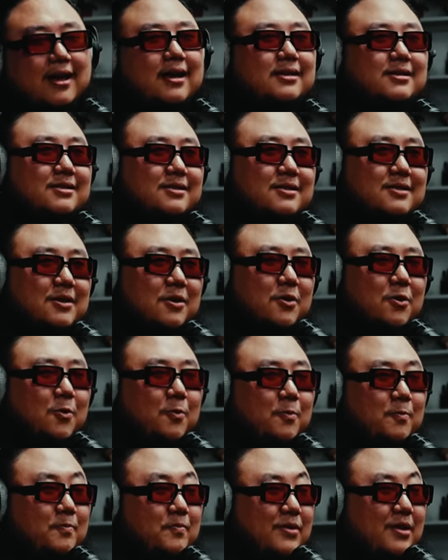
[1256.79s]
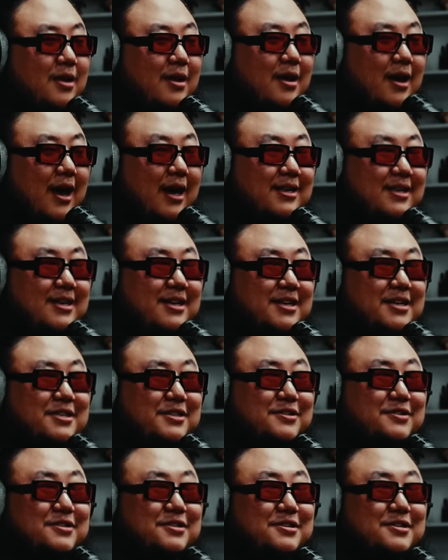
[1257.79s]
And so I think it
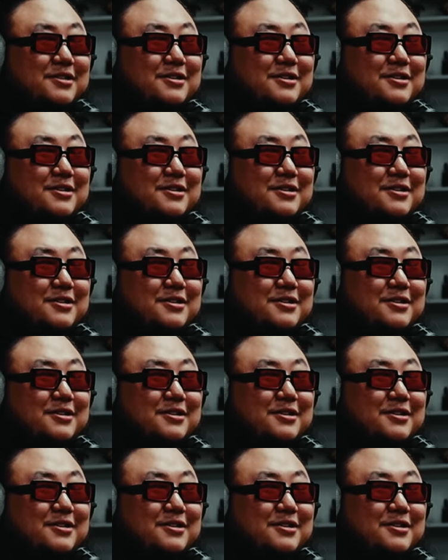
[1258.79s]
is,